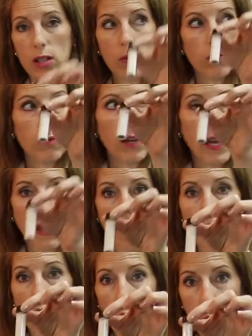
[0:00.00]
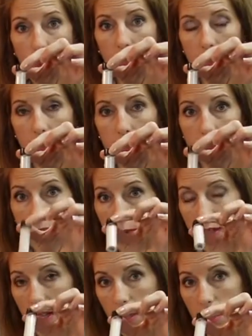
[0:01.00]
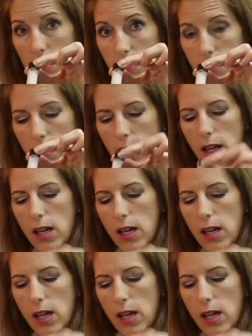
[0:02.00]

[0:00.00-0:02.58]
you have whole wheat. That's what that is.